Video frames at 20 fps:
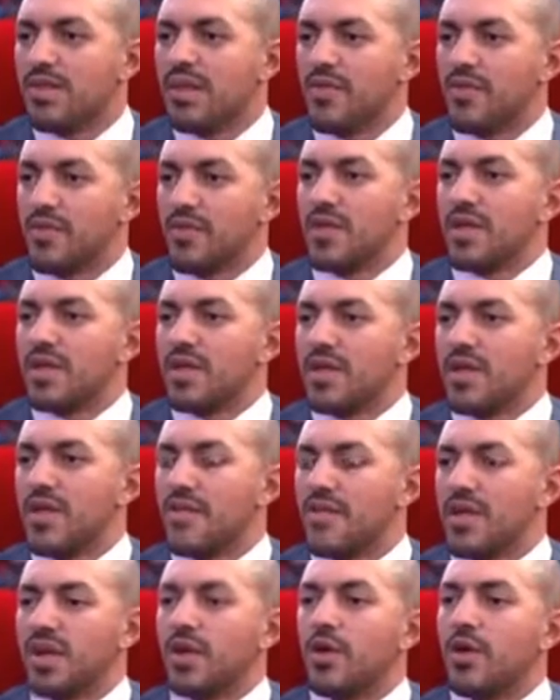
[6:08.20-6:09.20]
for
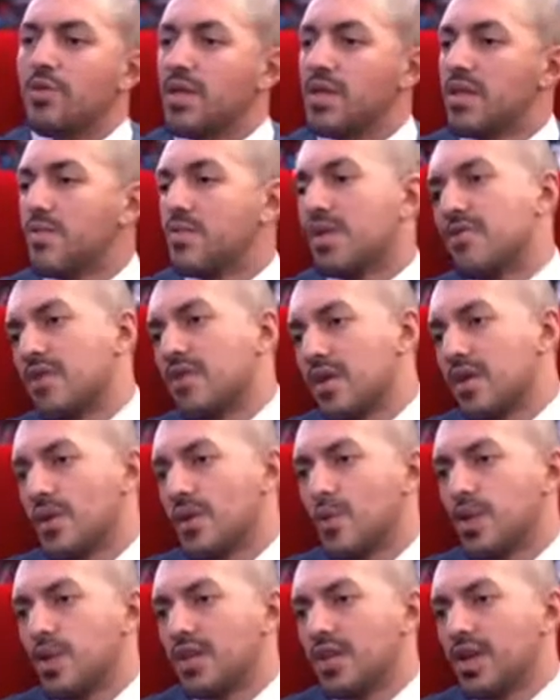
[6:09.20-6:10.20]
yourself, and it could be something for the
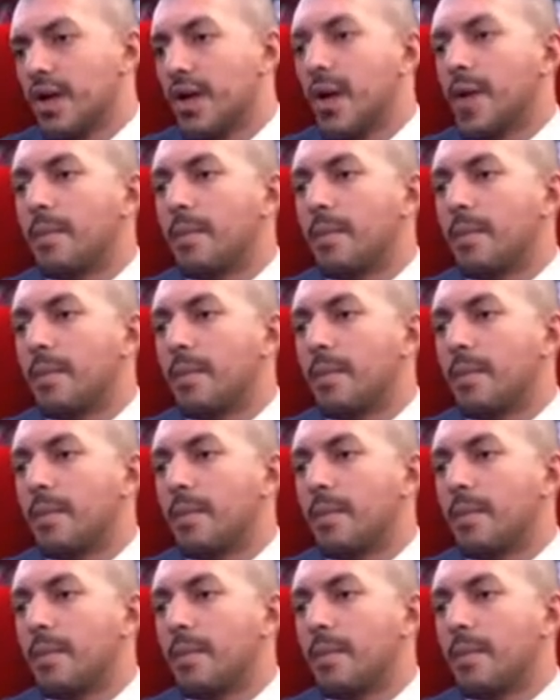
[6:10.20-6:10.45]
community.